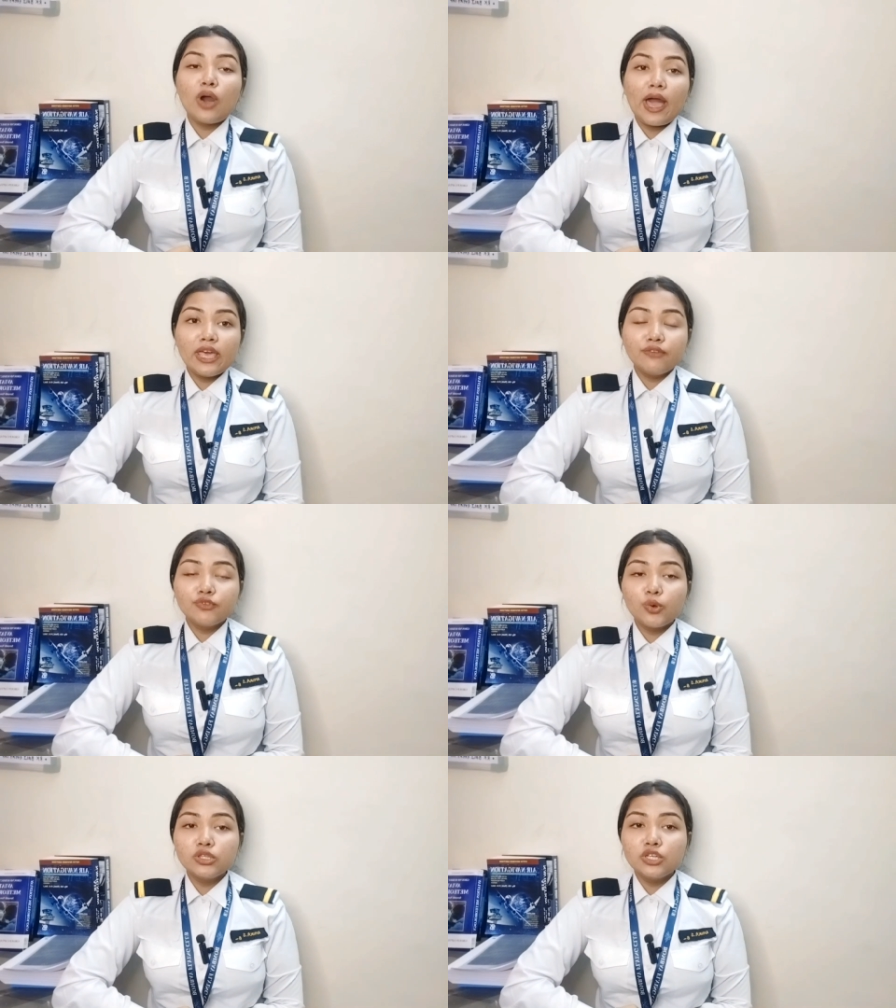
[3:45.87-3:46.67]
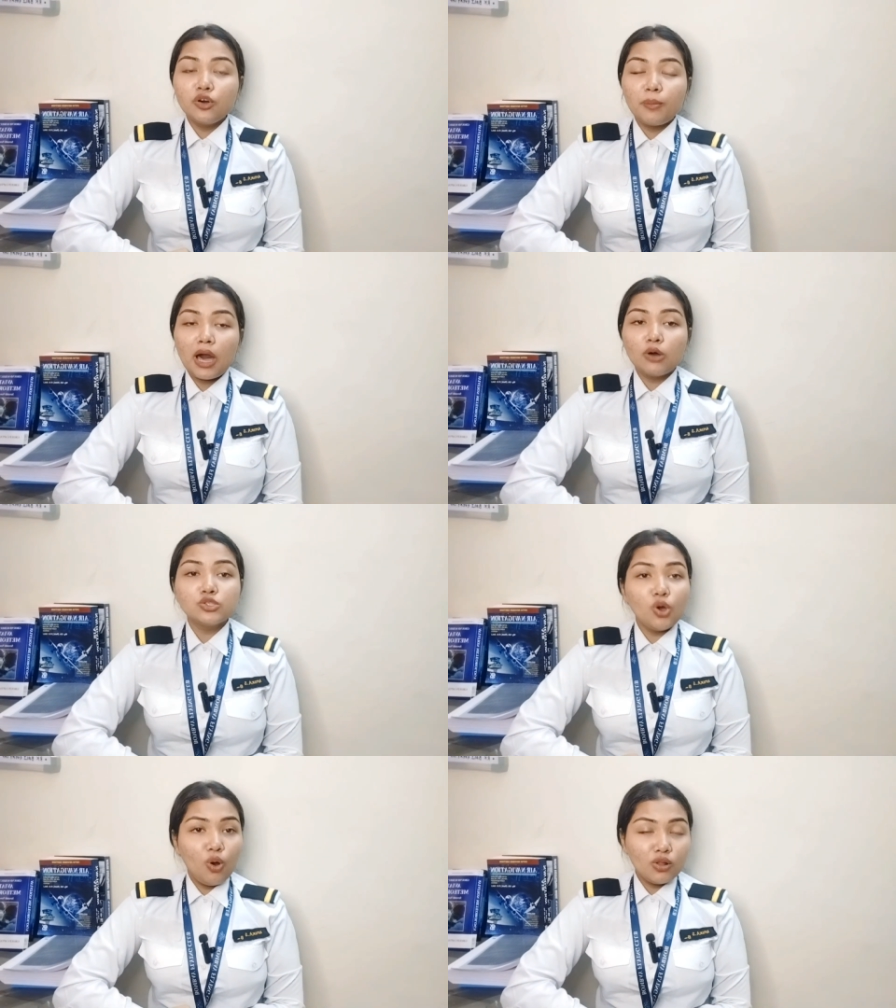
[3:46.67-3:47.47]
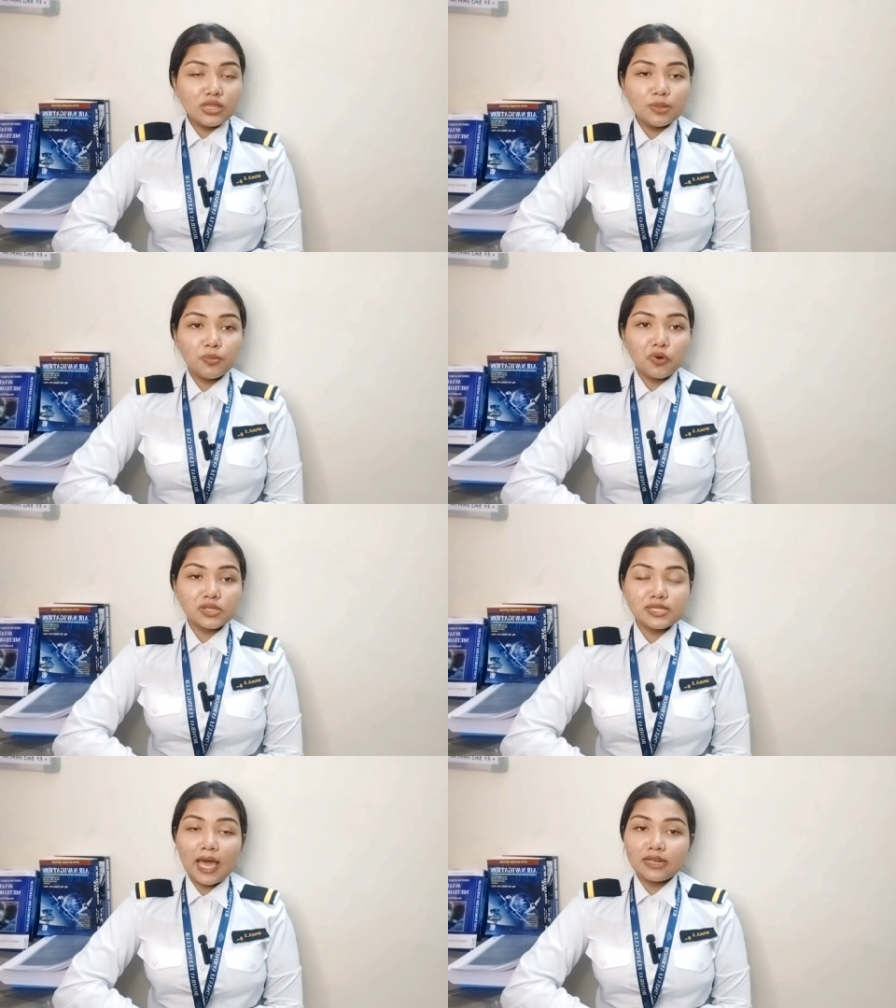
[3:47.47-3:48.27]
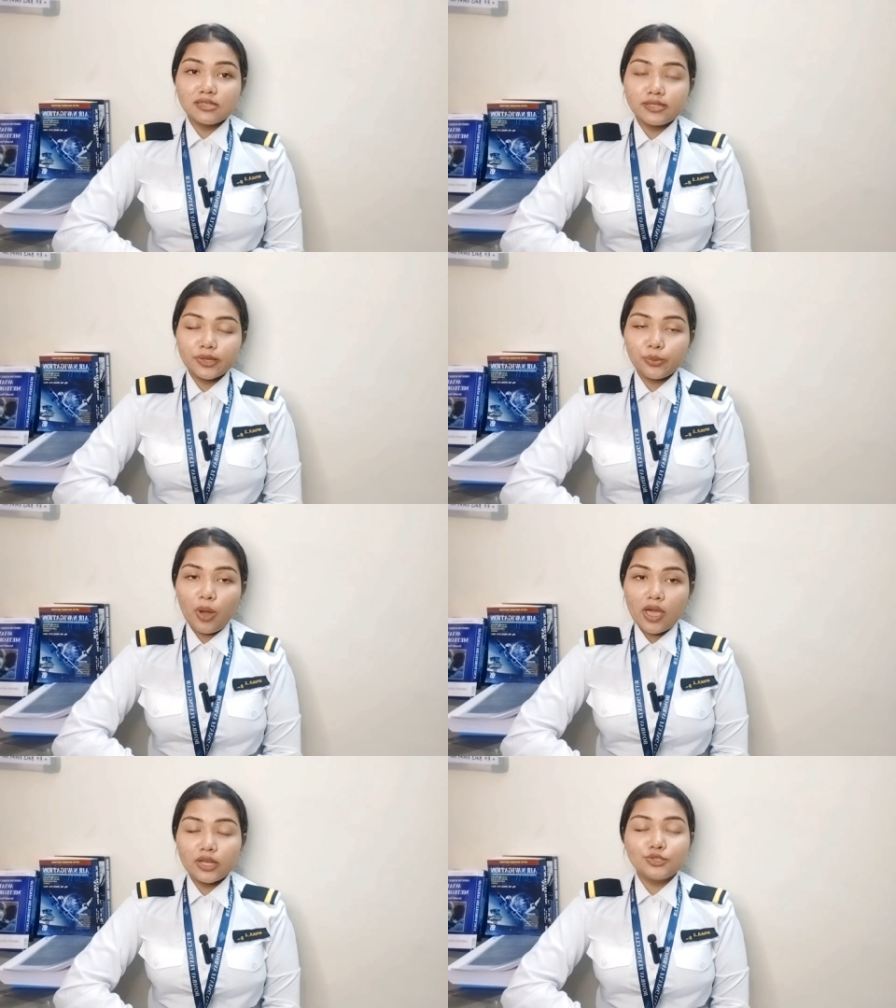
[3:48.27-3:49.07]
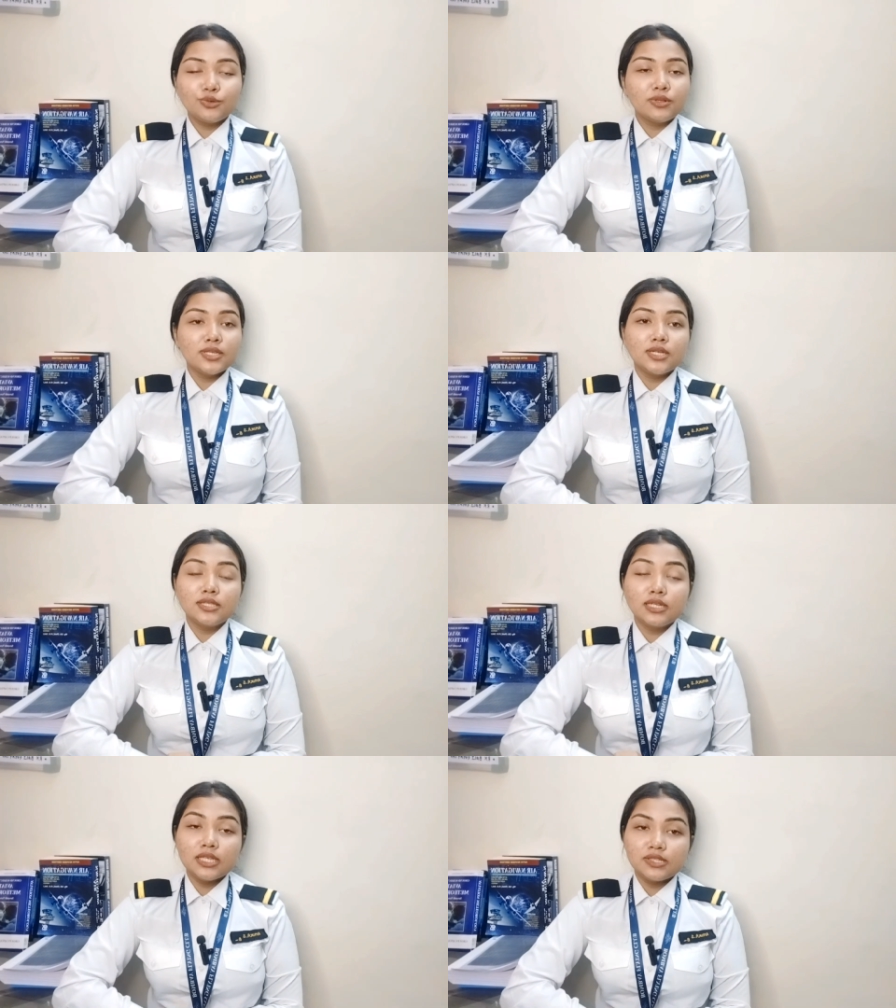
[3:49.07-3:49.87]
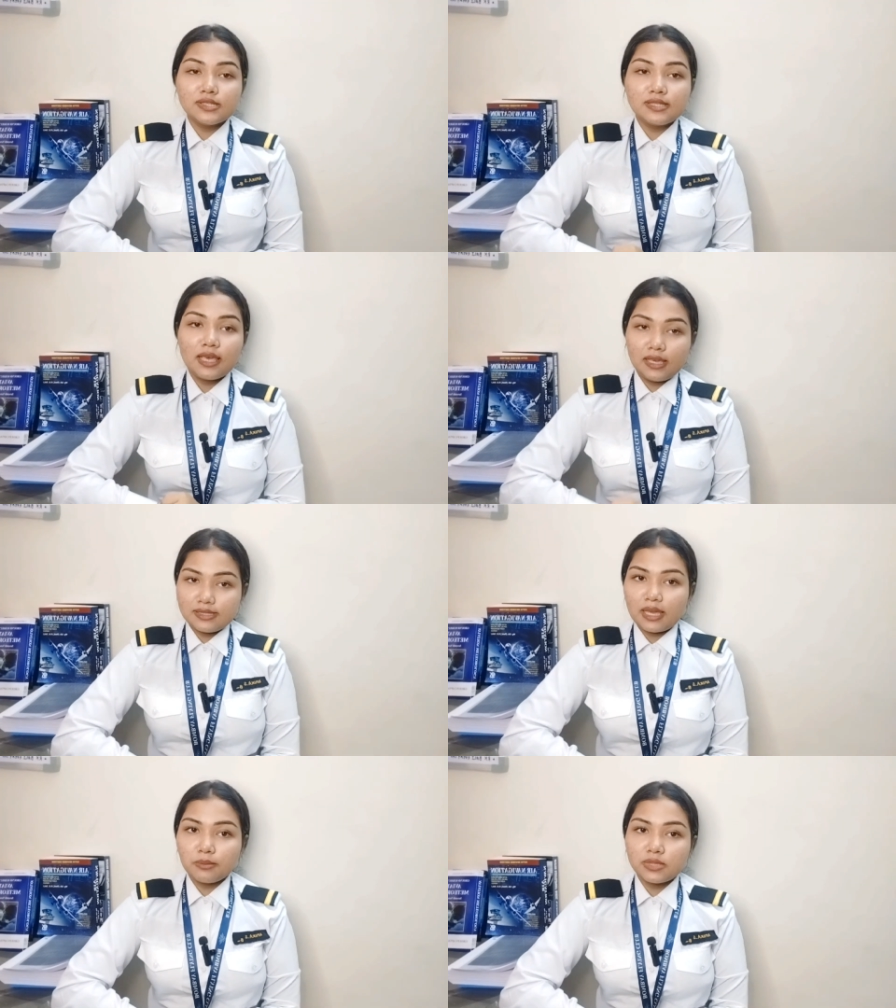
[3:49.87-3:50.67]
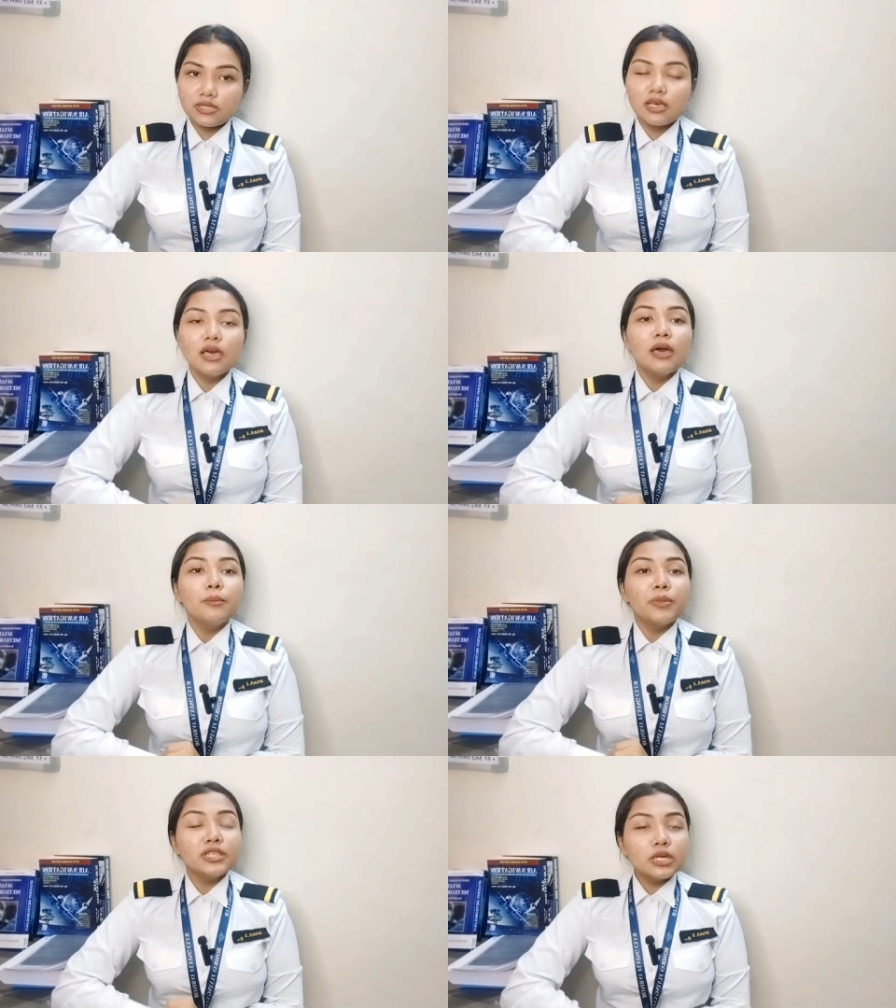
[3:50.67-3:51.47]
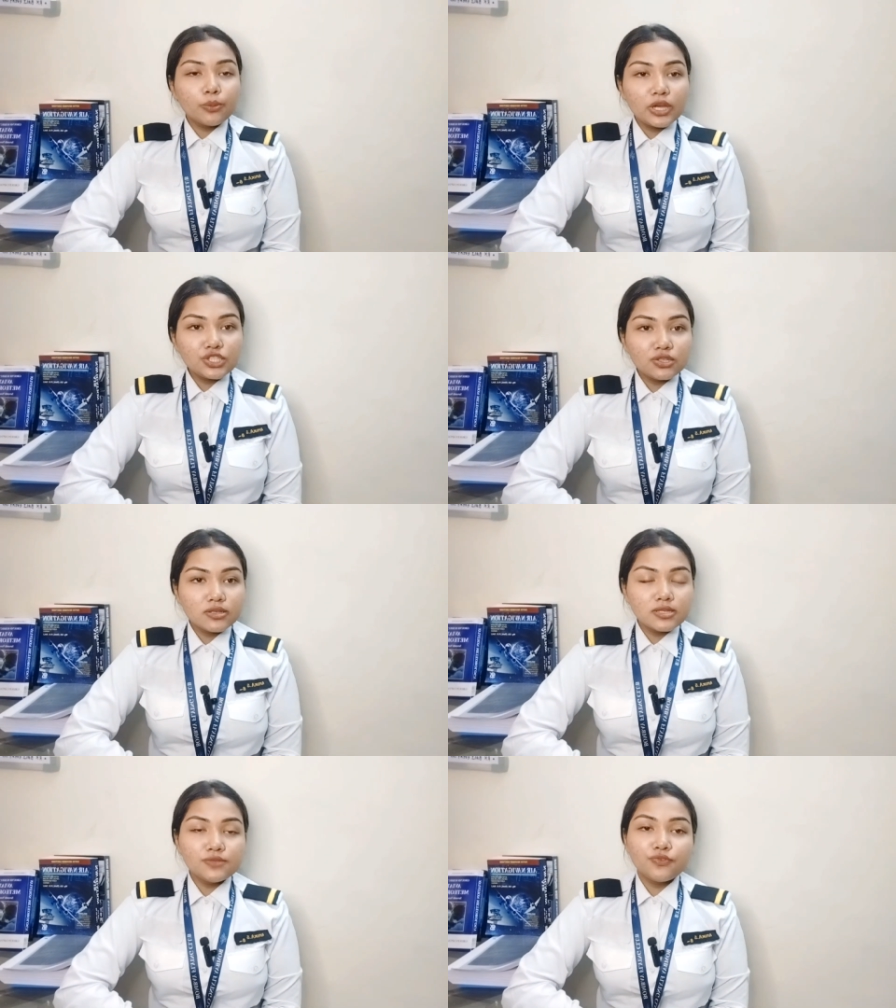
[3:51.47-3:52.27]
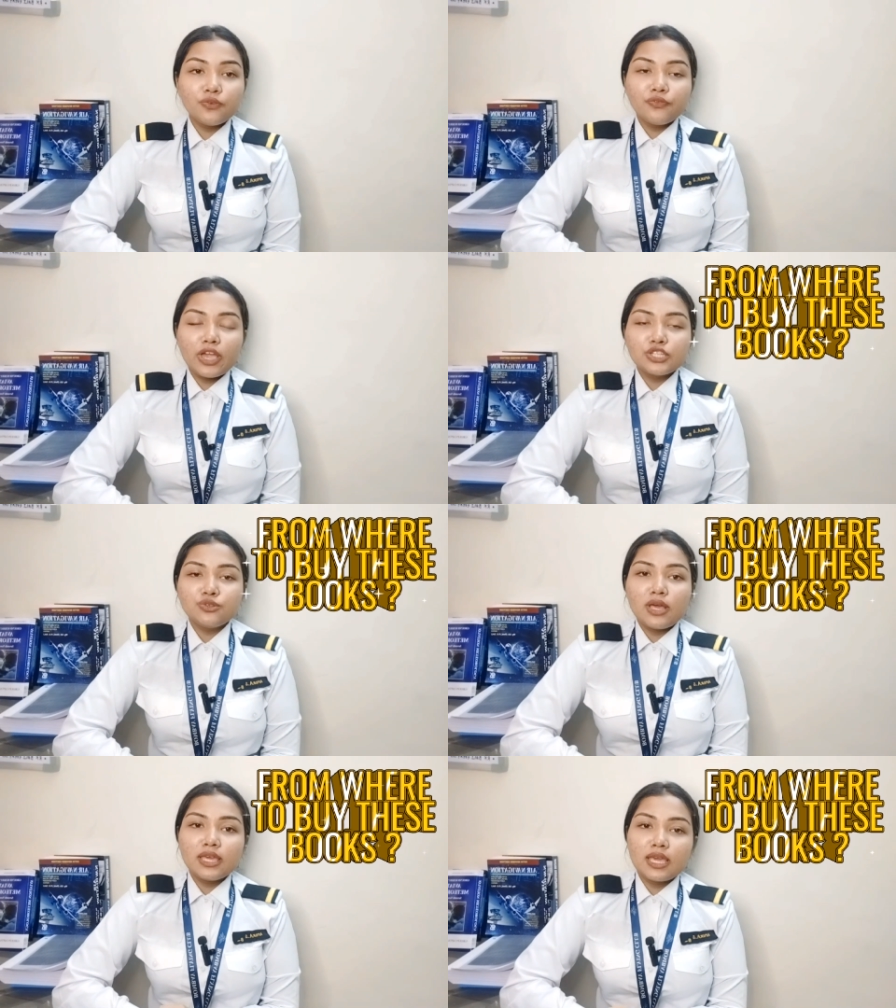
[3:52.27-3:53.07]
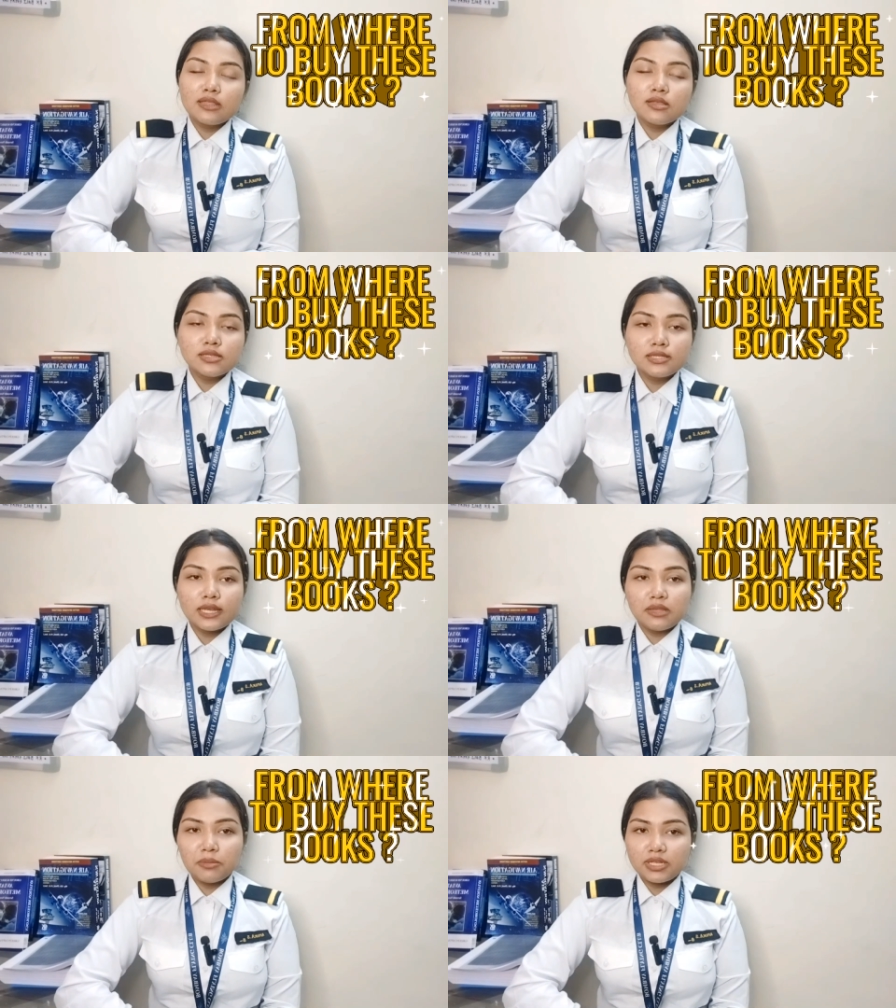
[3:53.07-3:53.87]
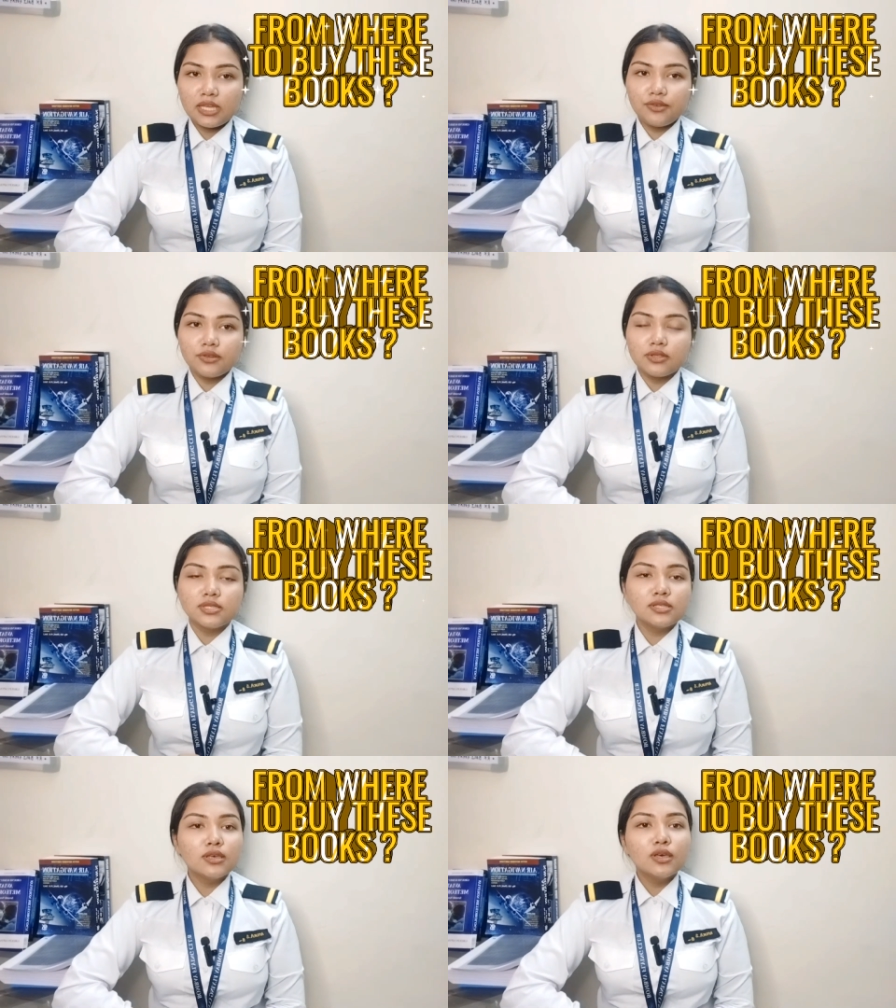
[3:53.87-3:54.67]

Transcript: I have told you about all the books that is required to clear the dtc exams. But the question is from where should I get the study materials?